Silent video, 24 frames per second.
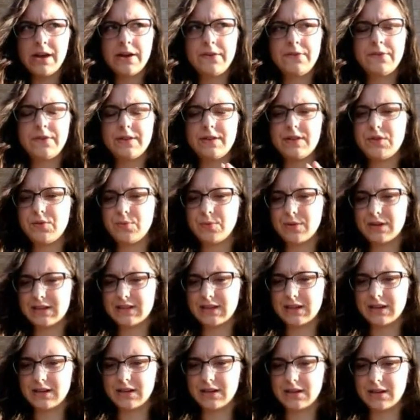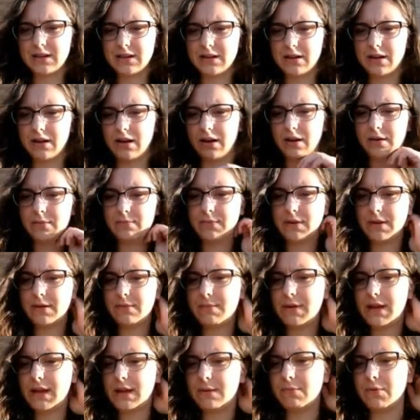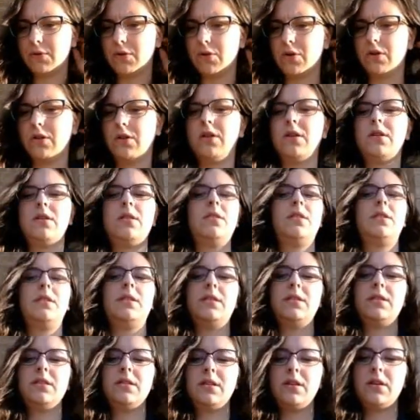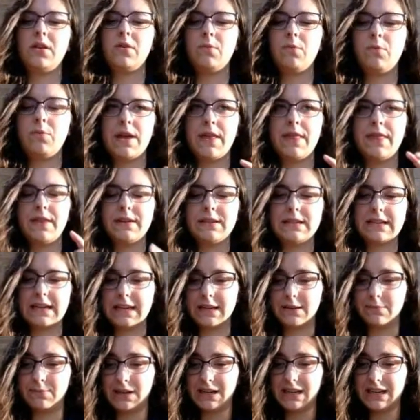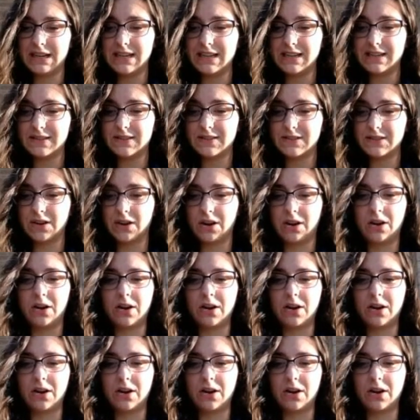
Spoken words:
For this reason, people with diabetes